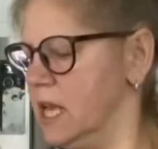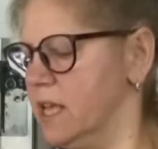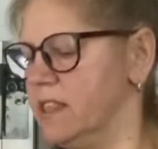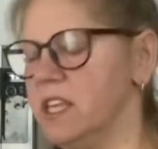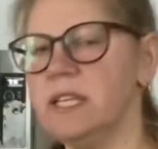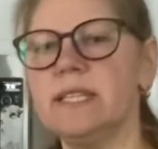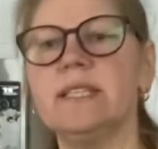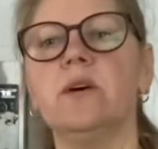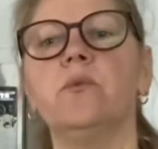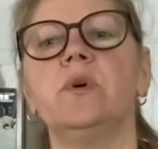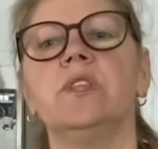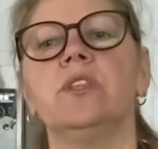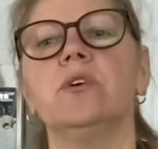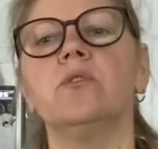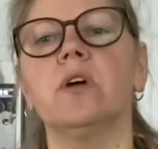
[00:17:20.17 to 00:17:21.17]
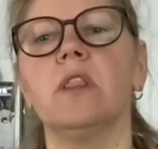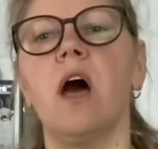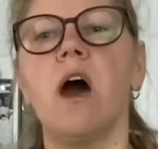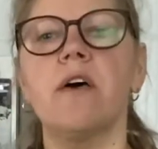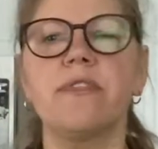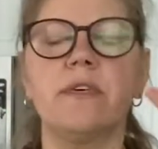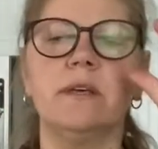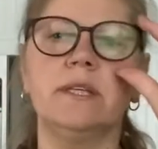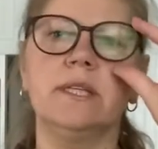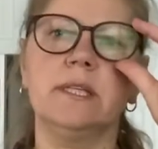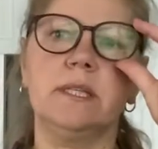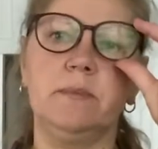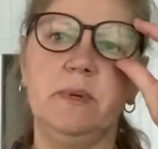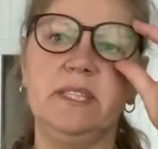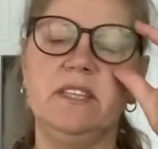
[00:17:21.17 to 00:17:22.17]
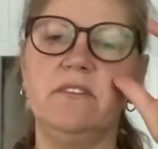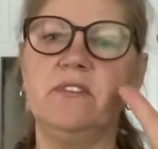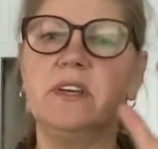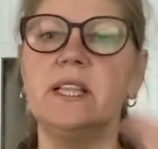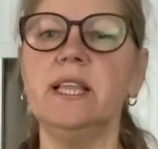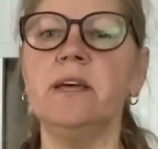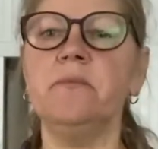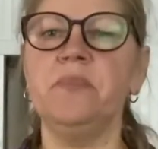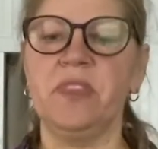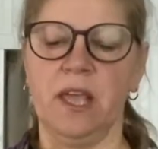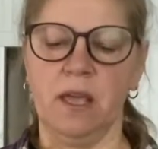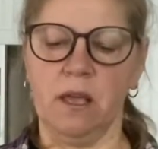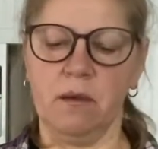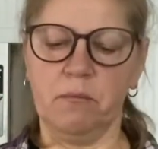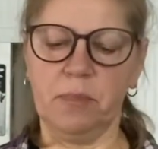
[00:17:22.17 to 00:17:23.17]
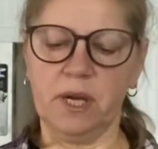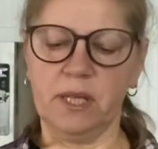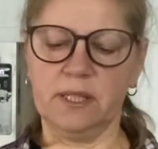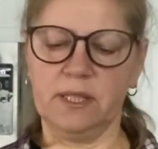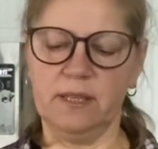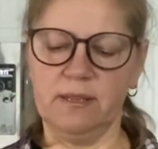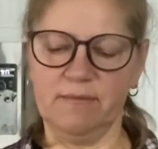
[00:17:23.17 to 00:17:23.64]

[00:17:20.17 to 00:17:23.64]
There is a window cloth specifically, but